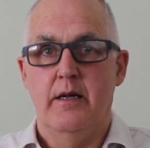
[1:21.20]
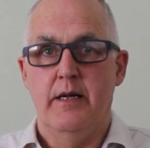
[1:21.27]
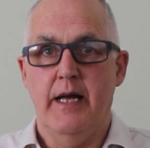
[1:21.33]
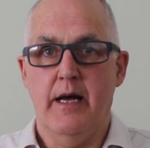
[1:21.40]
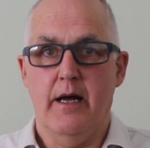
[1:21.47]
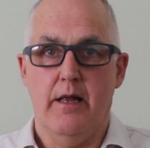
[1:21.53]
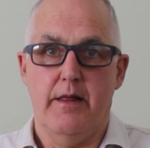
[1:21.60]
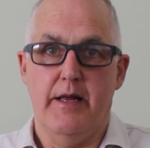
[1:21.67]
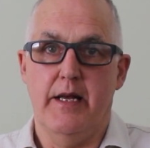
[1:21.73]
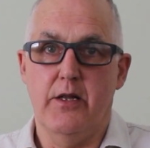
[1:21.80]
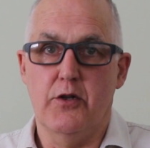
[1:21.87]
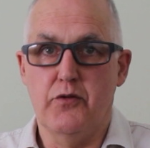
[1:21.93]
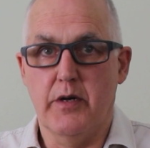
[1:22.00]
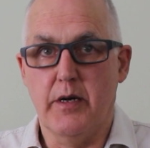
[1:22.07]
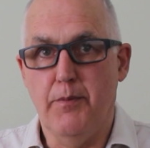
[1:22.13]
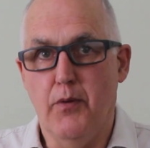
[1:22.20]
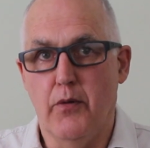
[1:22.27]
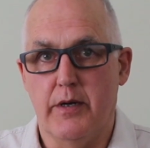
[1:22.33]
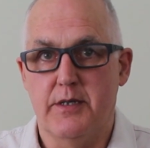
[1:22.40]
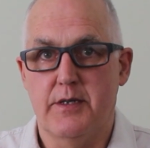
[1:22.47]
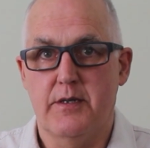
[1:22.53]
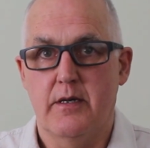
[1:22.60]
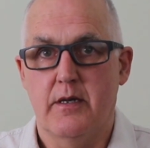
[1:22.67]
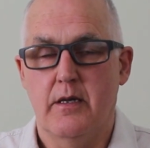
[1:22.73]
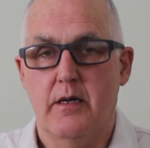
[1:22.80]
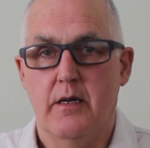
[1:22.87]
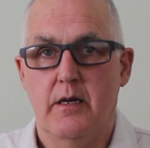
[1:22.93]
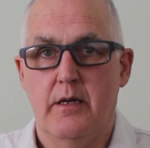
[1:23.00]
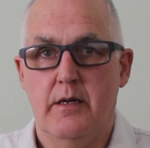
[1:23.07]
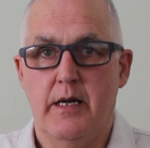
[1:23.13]
Now they're the trigger points.
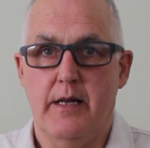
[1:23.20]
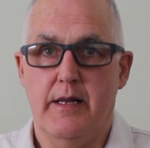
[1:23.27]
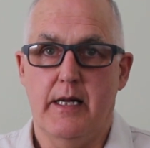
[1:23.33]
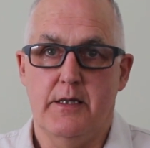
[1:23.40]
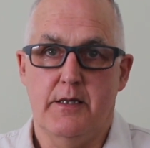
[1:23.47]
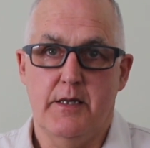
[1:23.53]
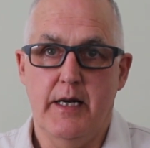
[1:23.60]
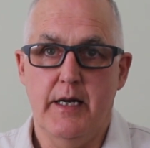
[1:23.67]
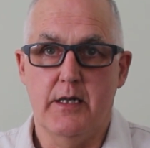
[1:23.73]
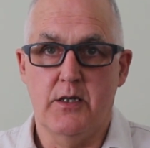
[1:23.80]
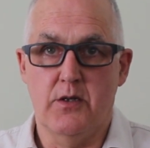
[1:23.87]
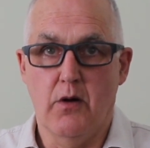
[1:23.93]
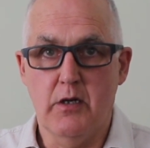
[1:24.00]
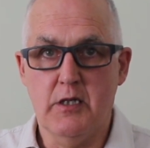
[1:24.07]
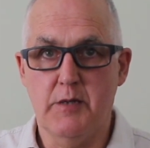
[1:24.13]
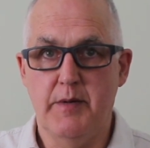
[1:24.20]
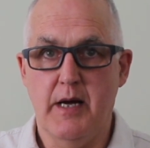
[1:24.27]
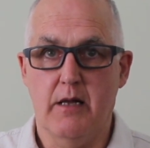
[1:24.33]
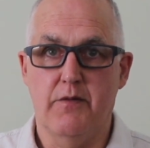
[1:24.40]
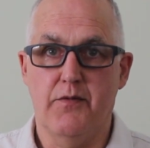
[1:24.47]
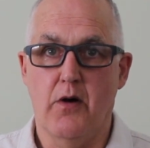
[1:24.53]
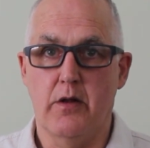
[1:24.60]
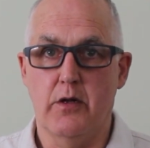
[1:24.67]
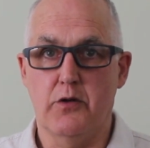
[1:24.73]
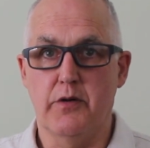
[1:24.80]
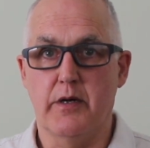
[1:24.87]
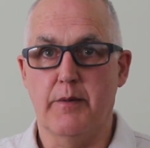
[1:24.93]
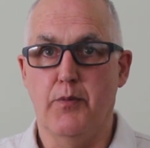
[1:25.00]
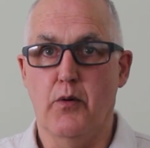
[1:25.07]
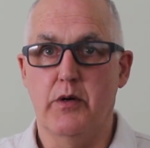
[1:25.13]
Now that said, it's nice to be able to find the
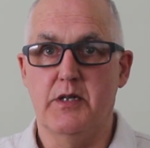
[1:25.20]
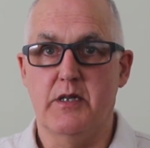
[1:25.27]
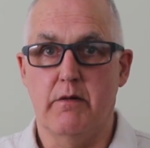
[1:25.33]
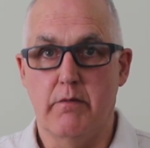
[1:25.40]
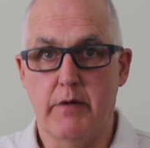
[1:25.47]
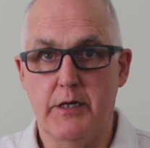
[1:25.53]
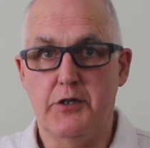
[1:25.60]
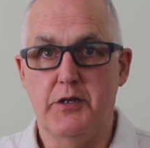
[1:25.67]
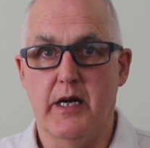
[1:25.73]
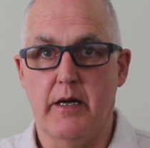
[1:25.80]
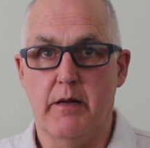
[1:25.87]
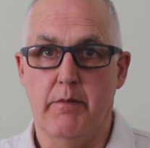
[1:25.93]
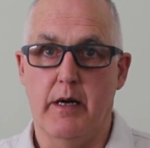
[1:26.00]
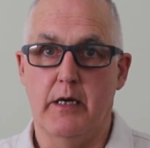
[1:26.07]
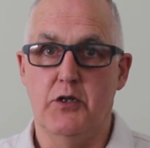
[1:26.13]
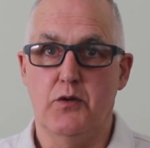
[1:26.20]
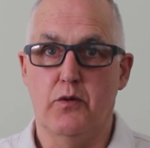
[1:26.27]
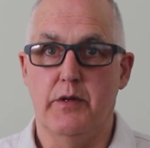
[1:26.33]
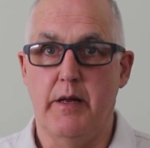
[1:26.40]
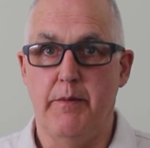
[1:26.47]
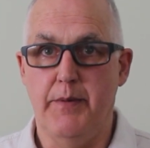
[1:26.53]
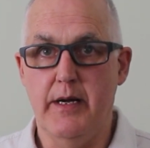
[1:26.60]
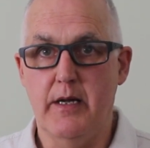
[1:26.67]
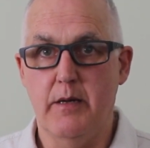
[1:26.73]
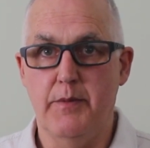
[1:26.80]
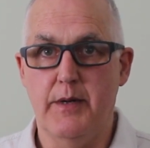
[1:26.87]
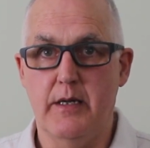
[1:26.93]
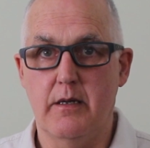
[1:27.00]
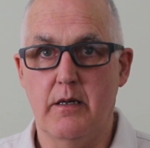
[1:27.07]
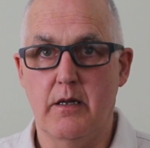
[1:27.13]
trigger points and recheck and make sure they're better,
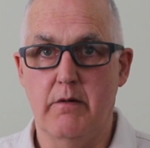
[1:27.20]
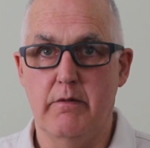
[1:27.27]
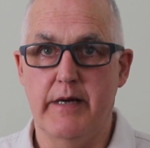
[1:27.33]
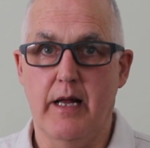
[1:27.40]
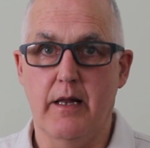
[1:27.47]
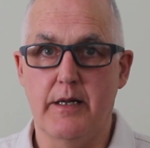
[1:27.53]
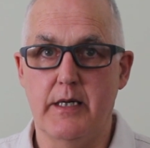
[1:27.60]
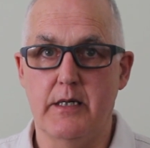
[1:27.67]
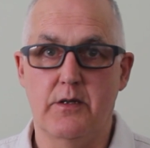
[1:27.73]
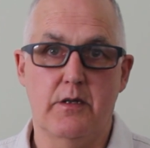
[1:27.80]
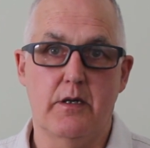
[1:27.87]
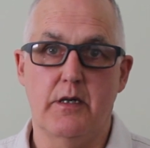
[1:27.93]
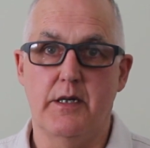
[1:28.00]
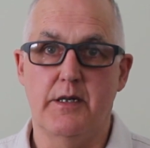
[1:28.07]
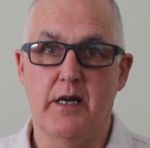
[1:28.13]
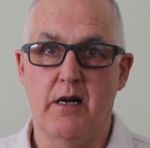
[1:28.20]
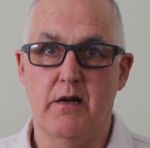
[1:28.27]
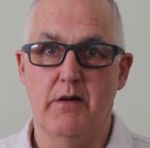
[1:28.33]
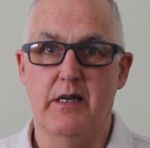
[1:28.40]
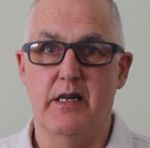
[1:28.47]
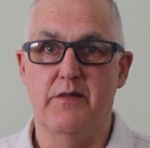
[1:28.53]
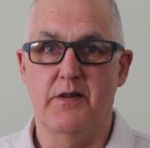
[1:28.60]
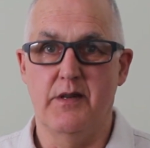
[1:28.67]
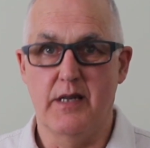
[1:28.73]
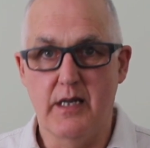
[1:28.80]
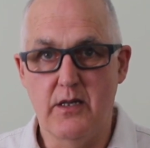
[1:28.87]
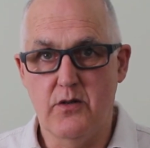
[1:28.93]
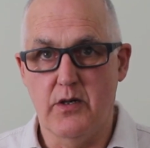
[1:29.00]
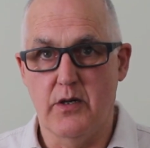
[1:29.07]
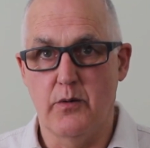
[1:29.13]
but the reality is that you don't even
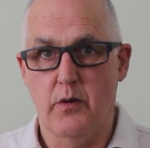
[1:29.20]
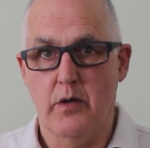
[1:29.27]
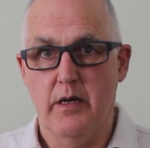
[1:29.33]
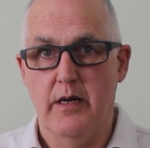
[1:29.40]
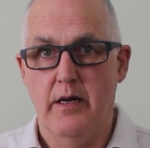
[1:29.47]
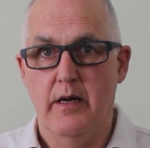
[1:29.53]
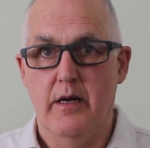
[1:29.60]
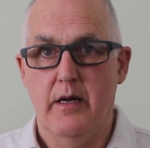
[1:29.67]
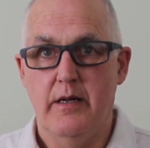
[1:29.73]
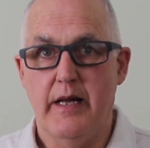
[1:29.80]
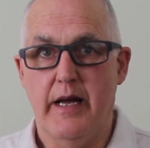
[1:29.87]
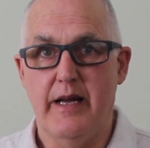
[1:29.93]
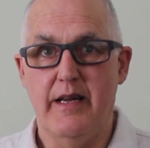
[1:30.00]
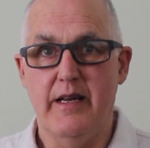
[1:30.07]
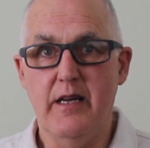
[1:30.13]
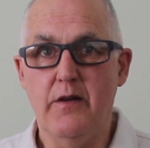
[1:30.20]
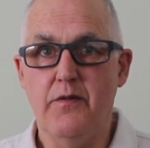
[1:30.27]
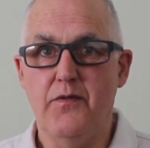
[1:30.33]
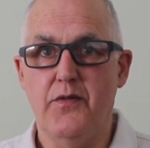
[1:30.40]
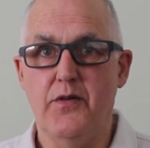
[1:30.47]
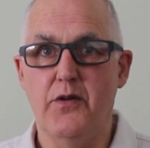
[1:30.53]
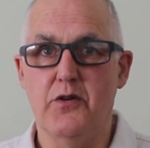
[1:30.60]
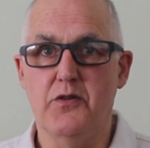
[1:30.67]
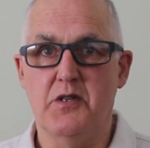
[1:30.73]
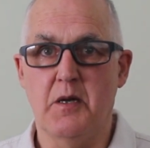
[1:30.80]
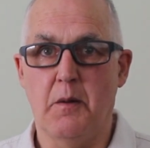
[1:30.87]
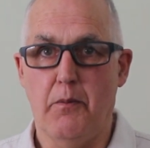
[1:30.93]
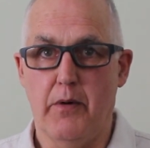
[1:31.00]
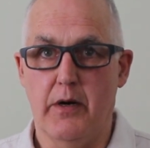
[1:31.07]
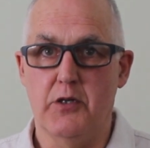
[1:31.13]
need to. Now if you're
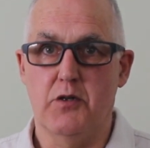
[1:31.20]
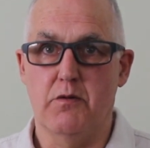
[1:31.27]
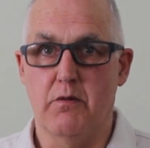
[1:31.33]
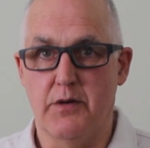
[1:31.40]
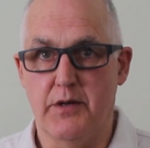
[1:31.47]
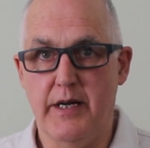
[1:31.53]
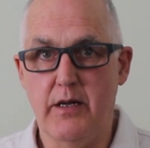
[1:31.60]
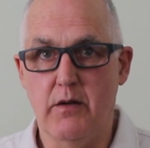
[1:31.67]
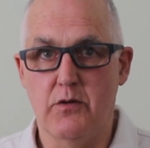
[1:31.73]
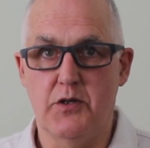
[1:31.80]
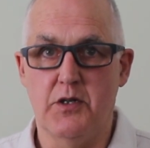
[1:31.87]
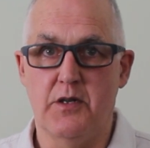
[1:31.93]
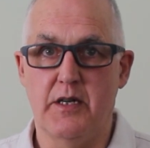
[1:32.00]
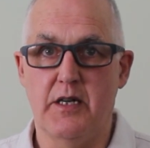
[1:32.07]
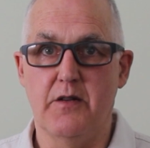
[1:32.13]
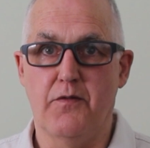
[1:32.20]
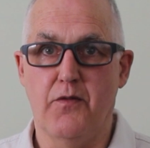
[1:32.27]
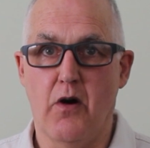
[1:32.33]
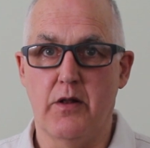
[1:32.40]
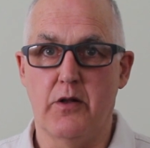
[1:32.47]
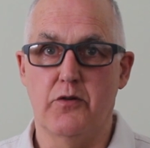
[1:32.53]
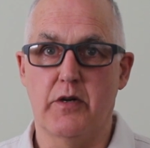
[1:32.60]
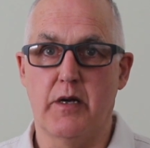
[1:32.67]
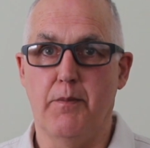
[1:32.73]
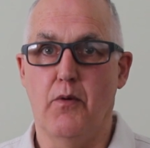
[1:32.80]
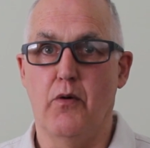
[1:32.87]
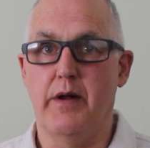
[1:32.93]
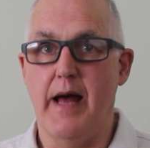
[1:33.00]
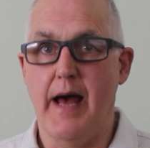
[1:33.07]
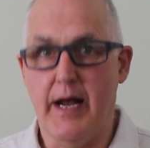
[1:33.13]
using pressure or needles, you need to find the trigger
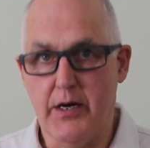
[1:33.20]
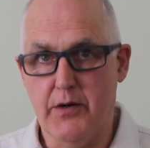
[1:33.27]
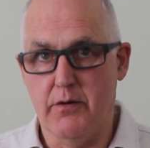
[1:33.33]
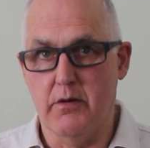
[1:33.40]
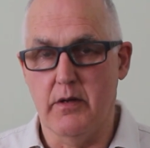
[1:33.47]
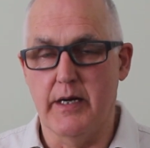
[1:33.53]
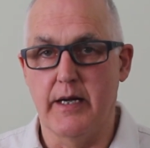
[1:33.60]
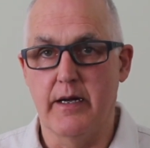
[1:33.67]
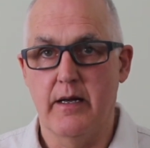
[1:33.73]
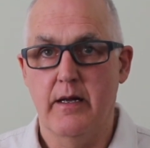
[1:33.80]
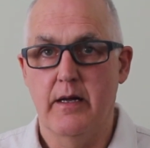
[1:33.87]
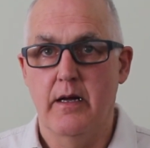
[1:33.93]
point accurately.